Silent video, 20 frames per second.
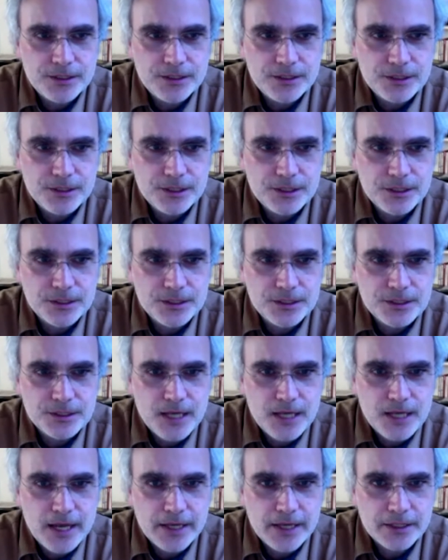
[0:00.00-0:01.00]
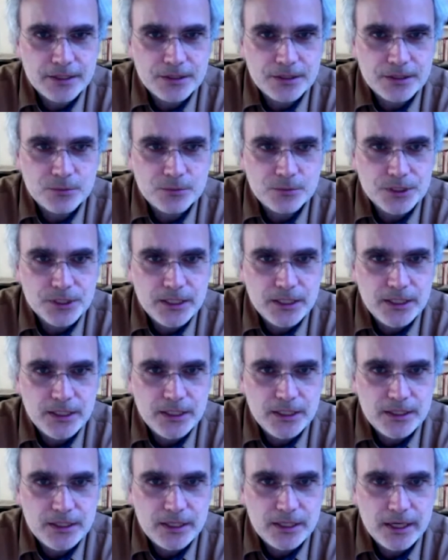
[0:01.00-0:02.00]
to science was in
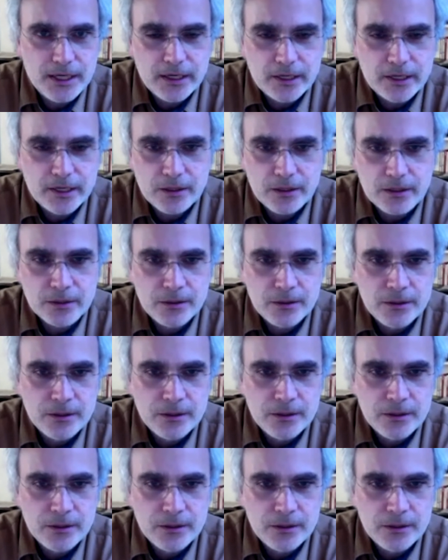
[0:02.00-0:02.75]
the air